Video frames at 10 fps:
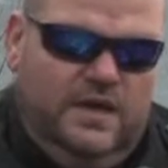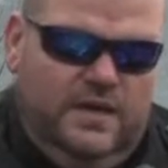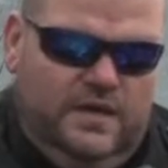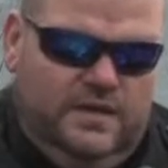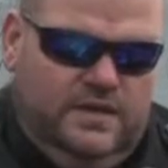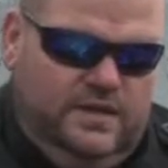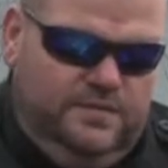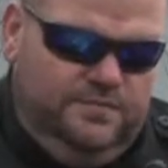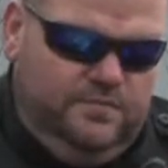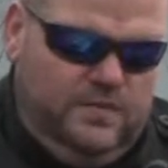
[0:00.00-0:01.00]

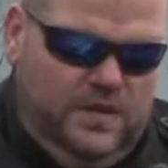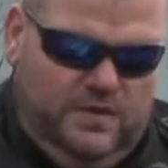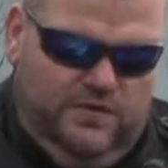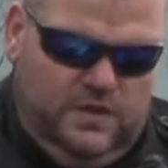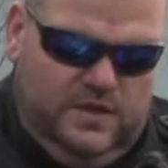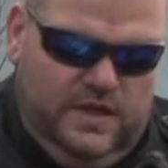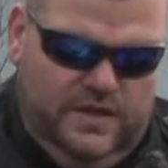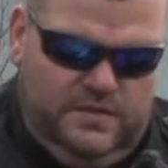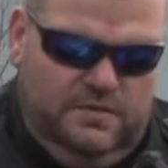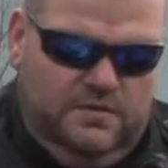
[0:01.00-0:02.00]
And what's
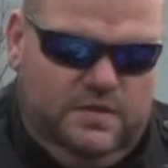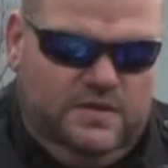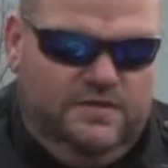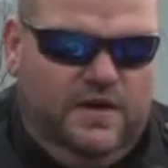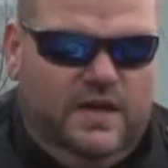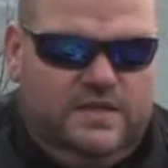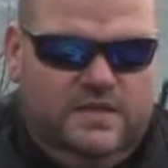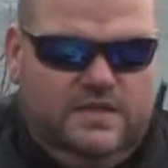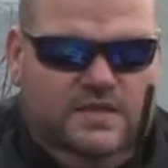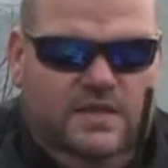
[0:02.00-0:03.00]
nice about this device
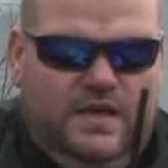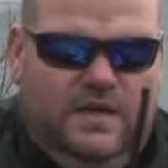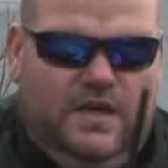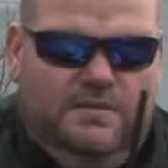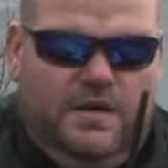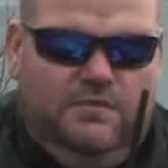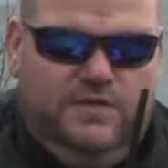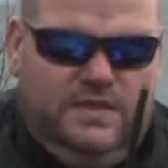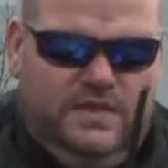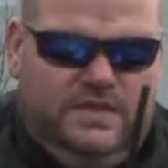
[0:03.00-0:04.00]
is they came up
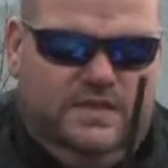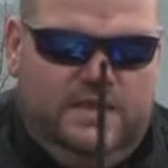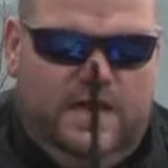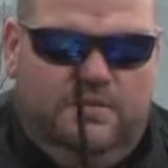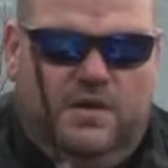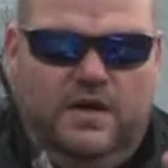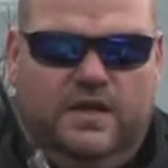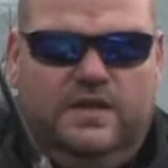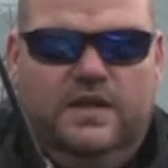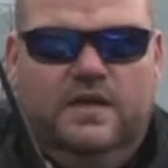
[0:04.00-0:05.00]
with this
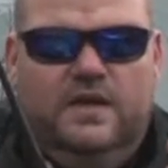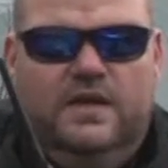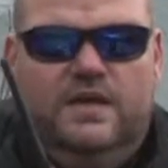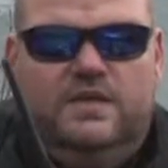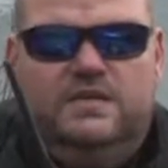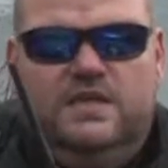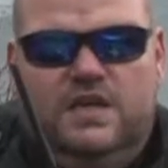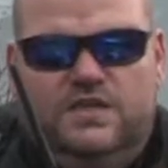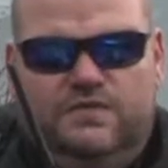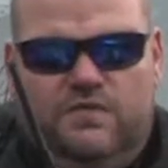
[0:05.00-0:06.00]
snap-on
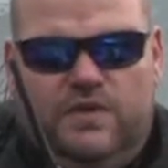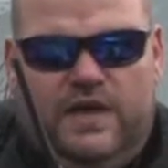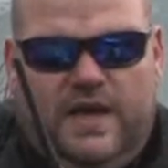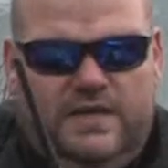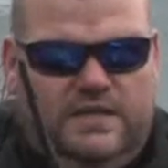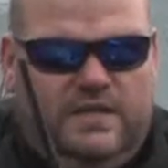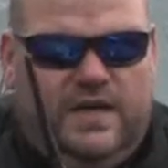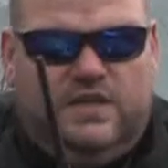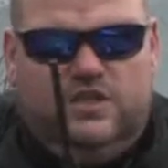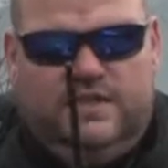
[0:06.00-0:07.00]
CH4 gas
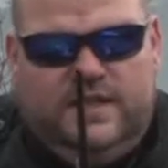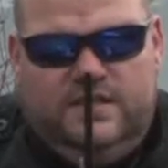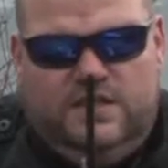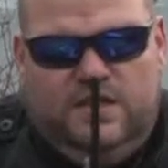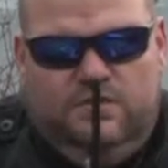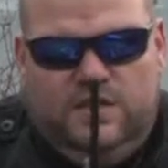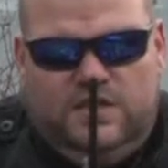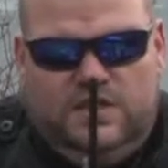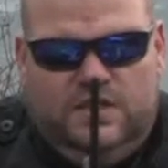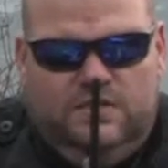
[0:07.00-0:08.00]
detection sensor,
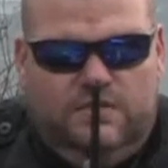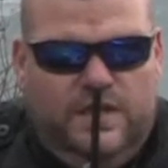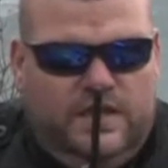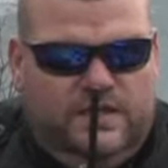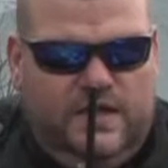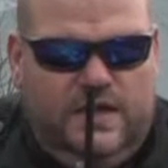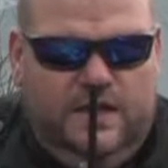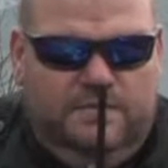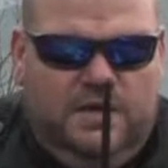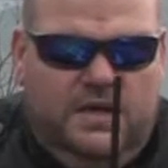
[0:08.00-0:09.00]
which in real
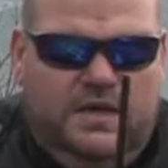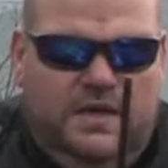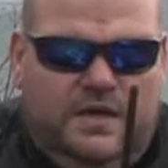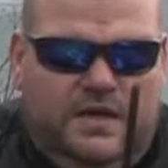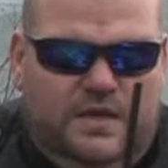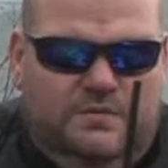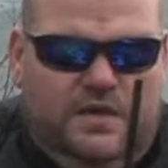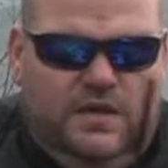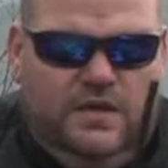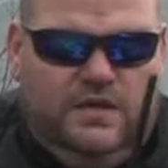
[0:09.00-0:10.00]
time can
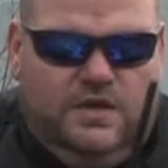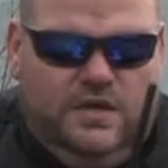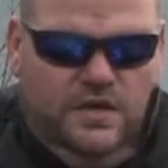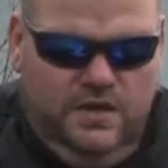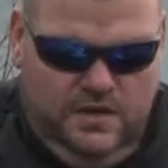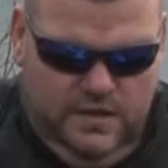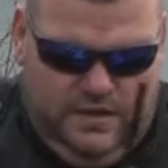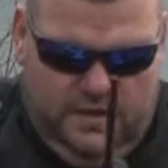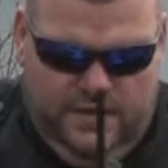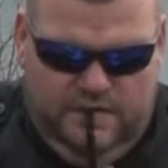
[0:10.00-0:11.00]
monitor
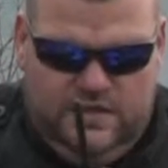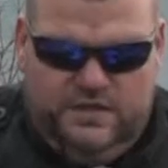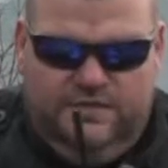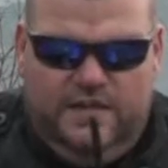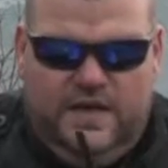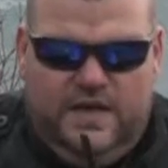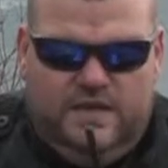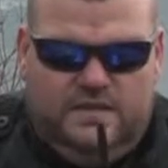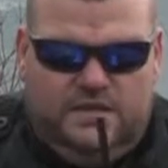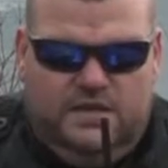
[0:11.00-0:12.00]
the levels of
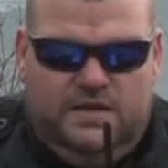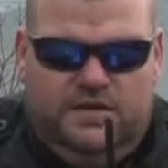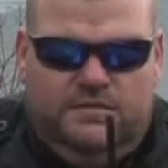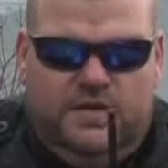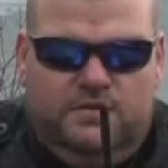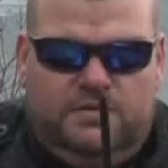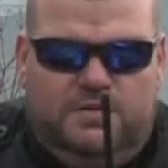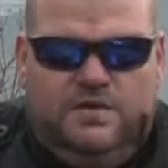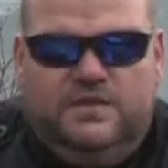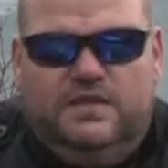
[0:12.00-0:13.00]
gas around the
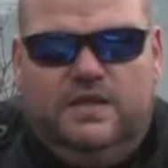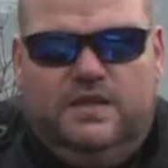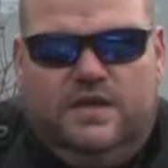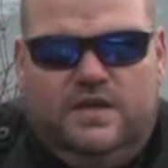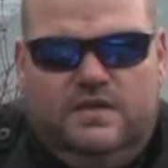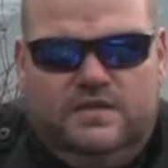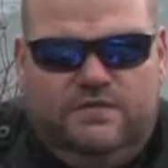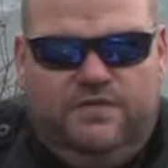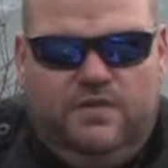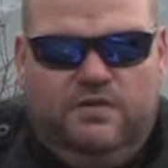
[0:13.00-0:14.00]
person that carries the
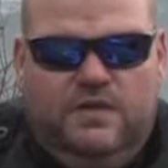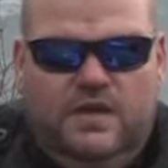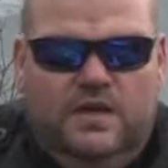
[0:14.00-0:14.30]
phone.